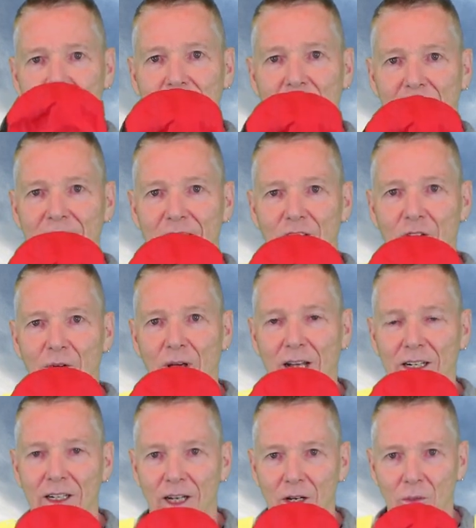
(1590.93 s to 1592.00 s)
standing in the
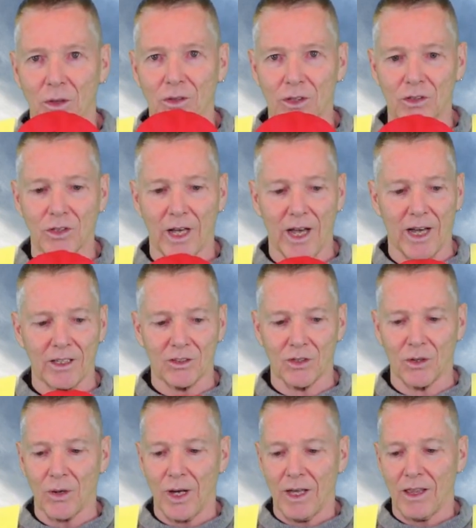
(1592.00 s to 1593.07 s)
rain with this hat.
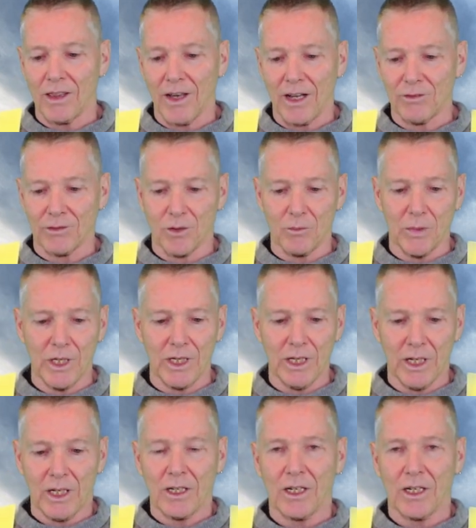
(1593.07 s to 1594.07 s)
So that for me